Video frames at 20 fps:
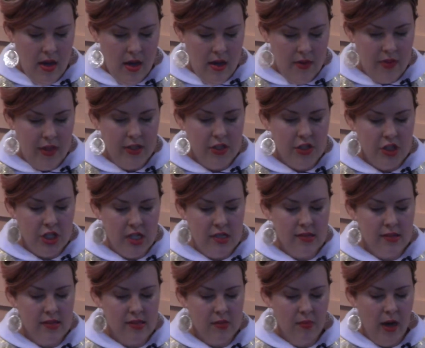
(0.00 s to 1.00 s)
that
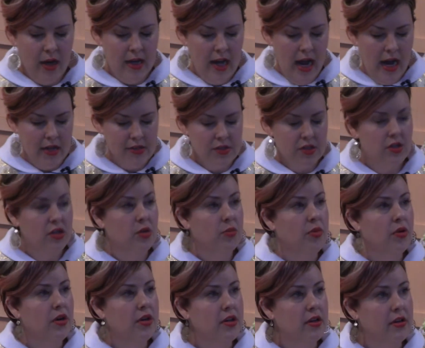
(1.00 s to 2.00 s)
Jesus might ask you to
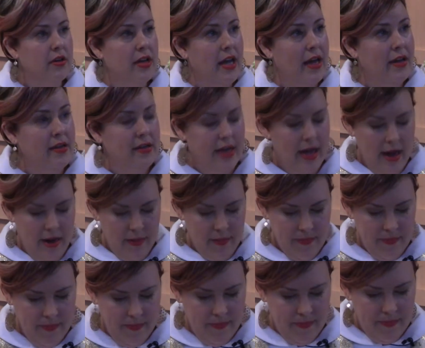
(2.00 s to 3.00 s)
put your net down.
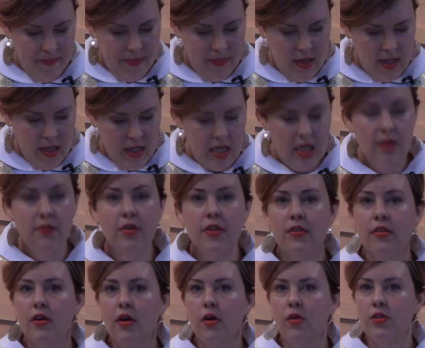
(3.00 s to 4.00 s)
Even
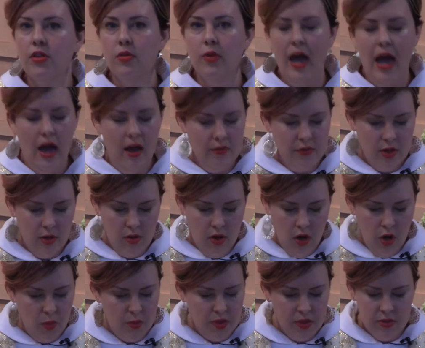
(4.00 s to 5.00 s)
though you have no
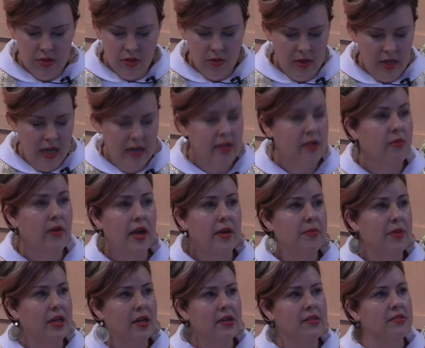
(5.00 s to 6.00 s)
hope, you do it anyway,
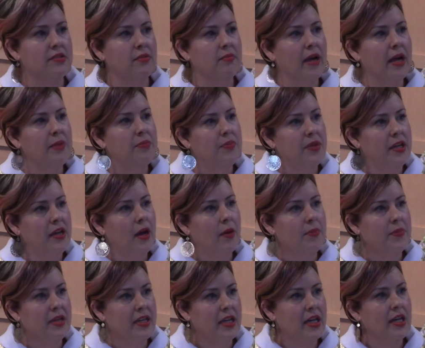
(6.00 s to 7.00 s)
because there might be a
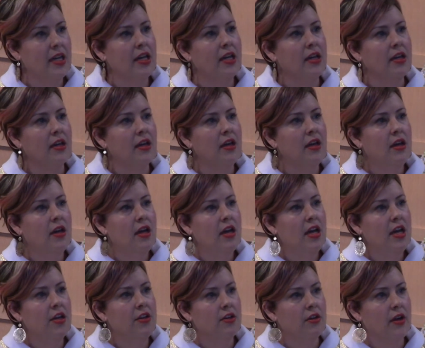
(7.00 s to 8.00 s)
beginning
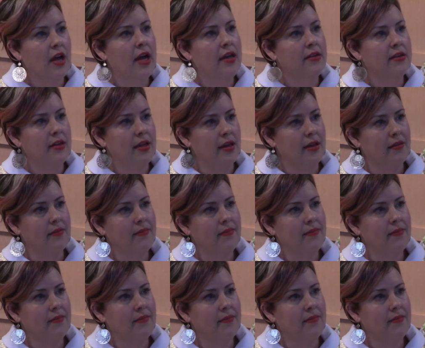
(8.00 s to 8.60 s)
in your ending.